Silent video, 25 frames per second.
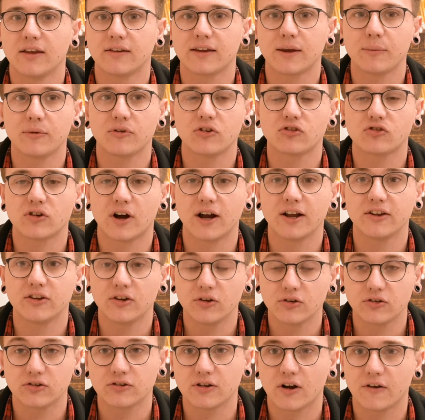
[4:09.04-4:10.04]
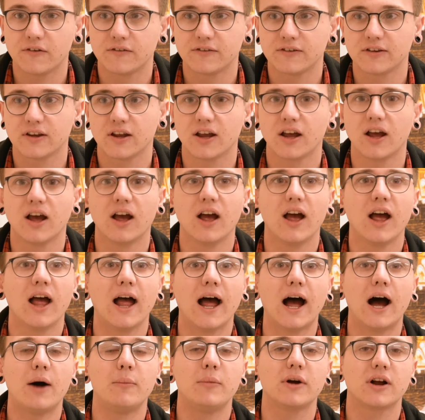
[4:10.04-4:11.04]
It's good to try and do stuff
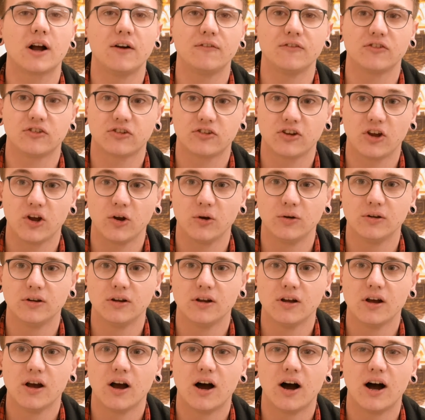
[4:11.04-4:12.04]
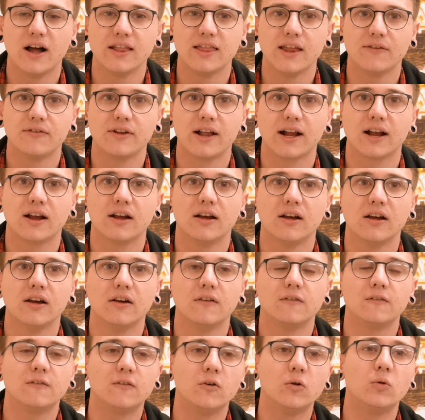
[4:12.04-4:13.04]
out of my comfort zone. I never like
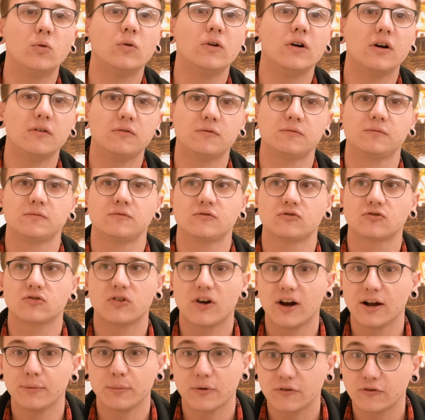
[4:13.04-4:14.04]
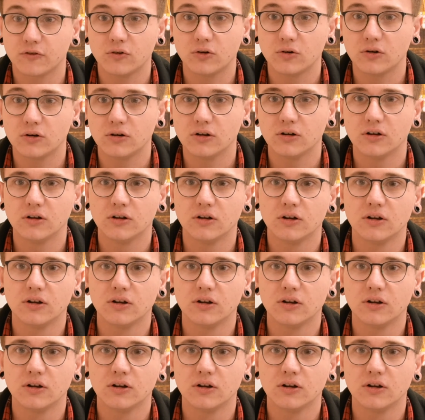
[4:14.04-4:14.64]
thought of trying before.